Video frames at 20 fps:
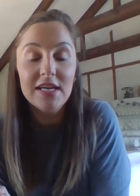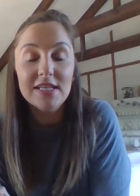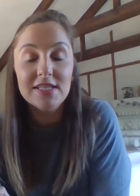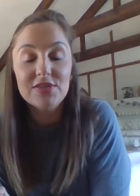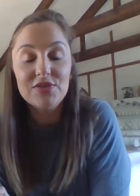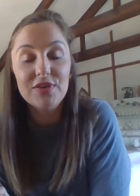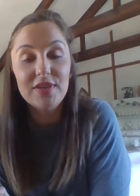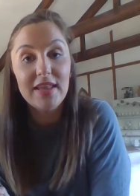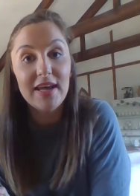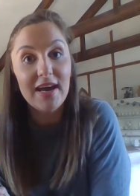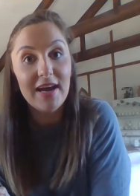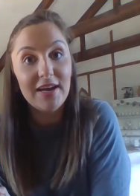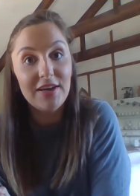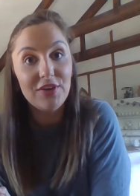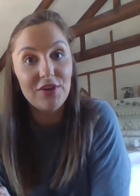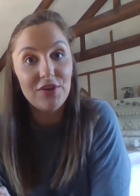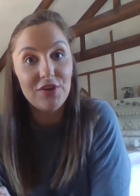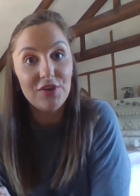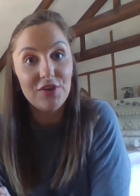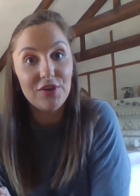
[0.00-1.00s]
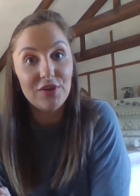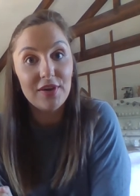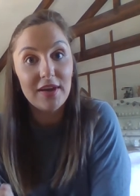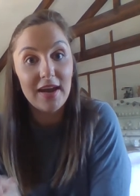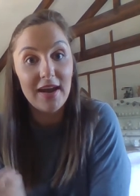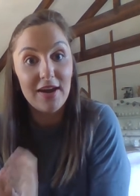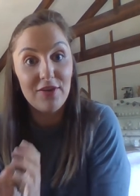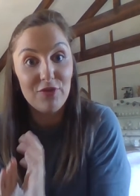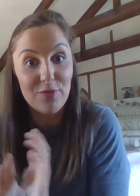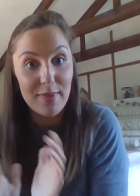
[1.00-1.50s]
so that you
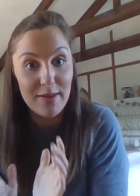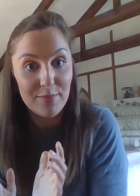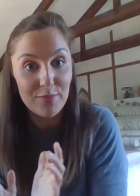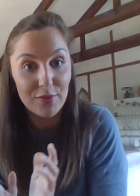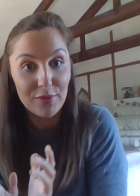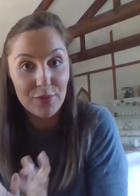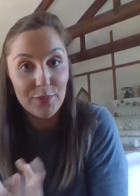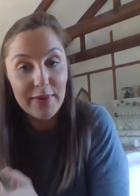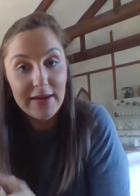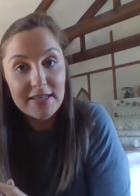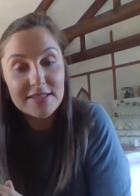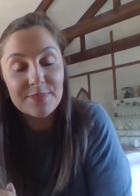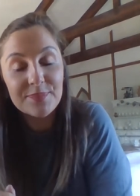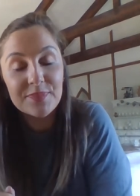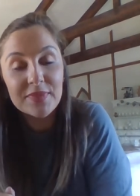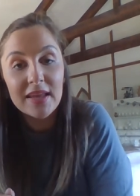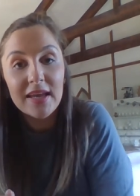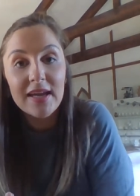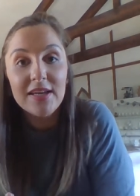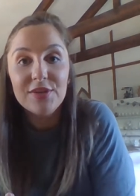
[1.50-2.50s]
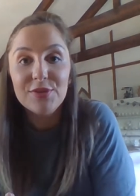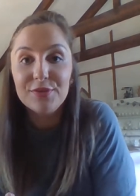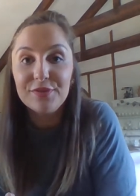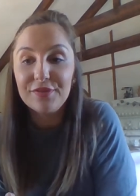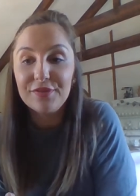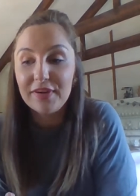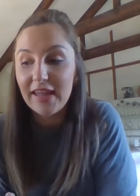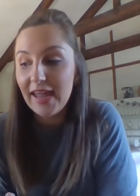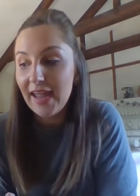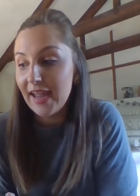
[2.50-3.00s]
can remember all the words.
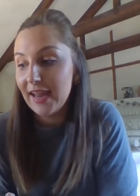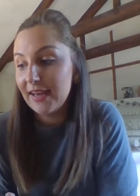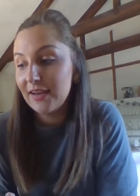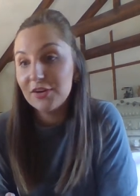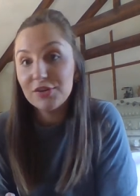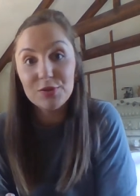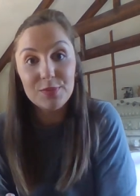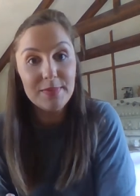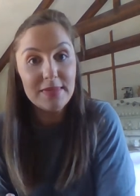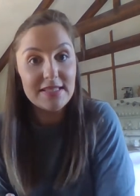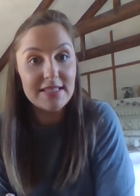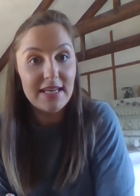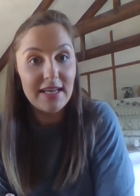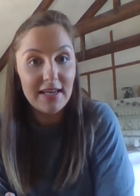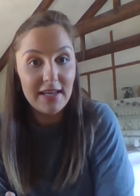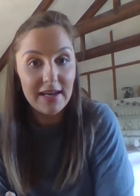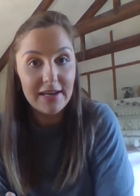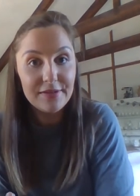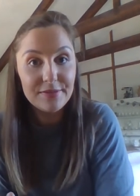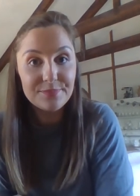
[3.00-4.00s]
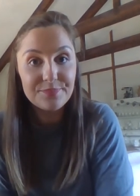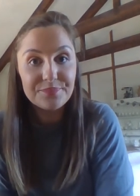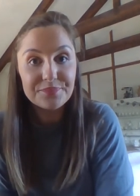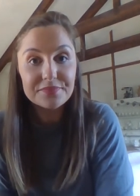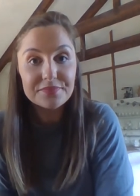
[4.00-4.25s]
Don't forget any or don't miss any out.